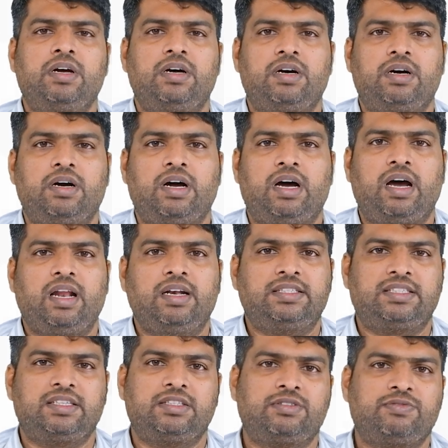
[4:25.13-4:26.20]

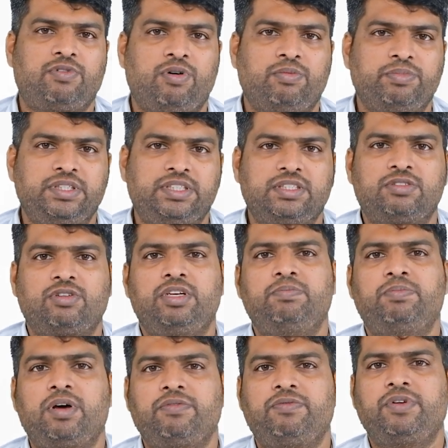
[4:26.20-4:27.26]
ulcers formations, or the
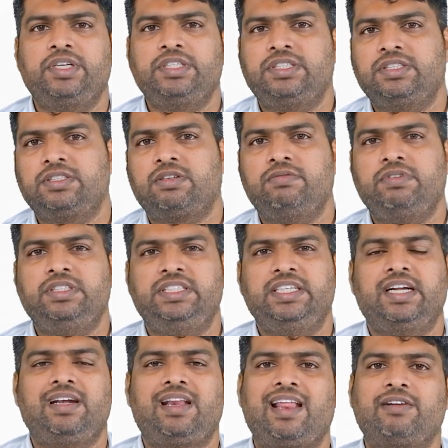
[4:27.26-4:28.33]
perforations of the
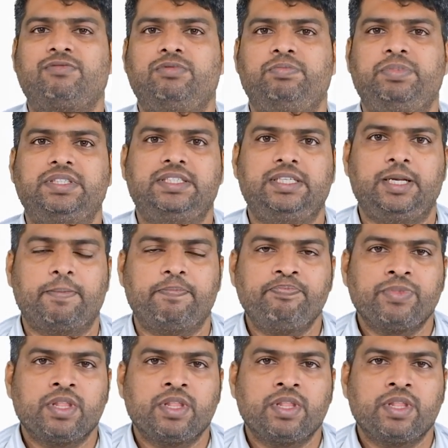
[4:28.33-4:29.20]
GI tract would be seen.